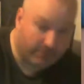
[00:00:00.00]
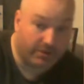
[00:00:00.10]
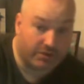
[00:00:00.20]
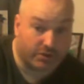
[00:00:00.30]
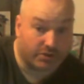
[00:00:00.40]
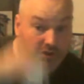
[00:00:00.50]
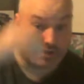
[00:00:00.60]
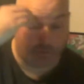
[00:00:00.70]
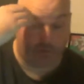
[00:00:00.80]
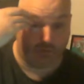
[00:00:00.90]
the Suicide
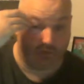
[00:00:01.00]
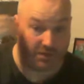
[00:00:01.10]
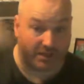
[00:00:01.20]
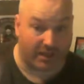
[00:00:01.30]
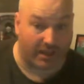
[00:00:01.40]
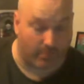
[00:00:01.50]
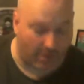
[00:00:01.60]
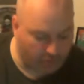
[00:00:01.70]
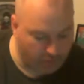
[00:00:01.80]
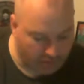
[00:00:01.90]
Squad movie that came
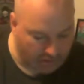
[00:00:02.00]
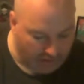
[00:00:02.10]
out,